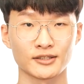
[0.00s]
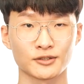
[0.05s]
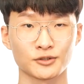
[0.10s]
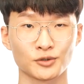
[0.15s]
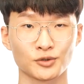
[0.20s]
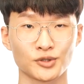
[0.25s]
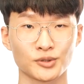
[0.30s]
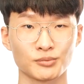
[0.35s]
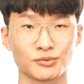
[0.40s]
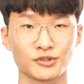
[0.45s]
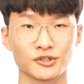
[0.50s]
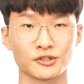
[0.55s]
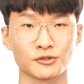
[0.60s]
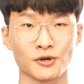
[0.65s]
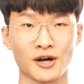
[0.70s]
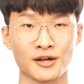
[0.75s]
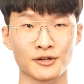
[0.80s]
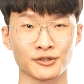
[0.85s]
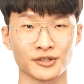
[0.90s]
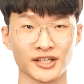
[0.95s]
Therefore,
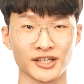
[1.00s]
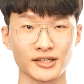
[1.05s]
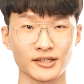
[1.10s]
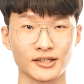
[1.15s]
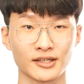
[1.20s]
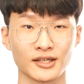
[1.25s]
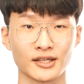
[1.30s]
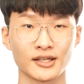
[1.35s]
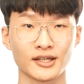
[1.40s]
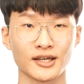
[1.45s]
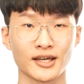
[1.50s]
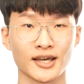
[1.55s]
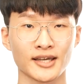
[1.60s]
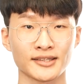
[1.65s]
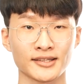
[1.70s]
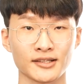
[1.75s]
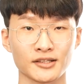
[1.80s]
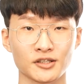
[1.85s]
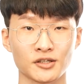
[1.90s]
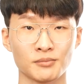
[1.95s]
from the maintainer's
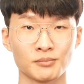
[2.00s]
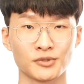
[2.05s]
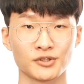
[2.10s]
perspective,